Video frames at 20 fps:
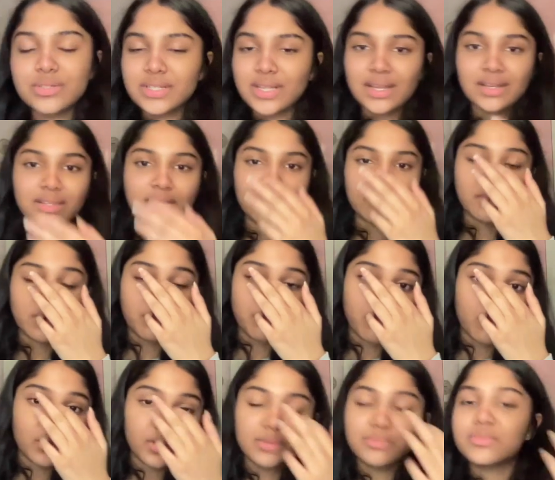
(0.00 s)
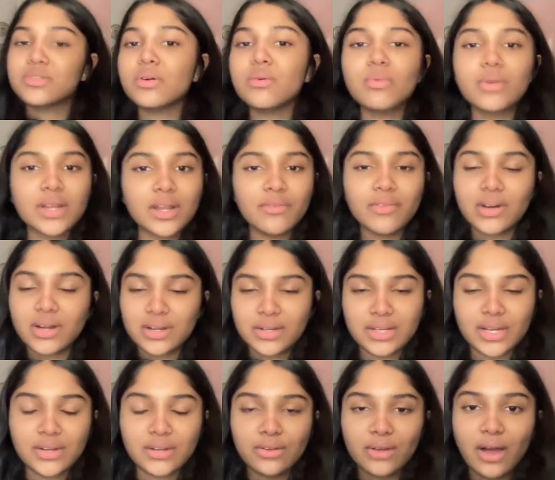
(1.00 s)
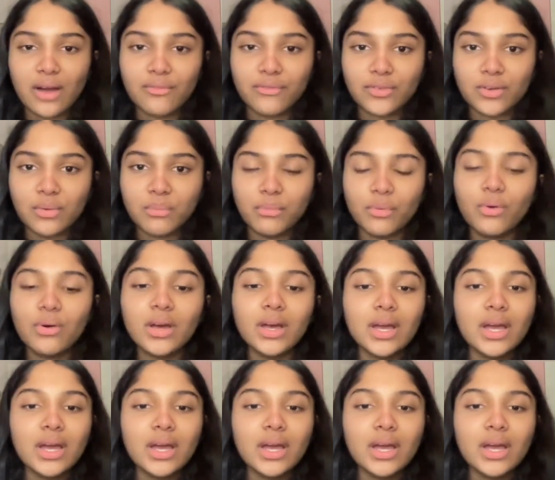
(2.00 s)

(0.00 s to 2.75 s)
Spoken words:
send them your poems or whatever content you have for your book,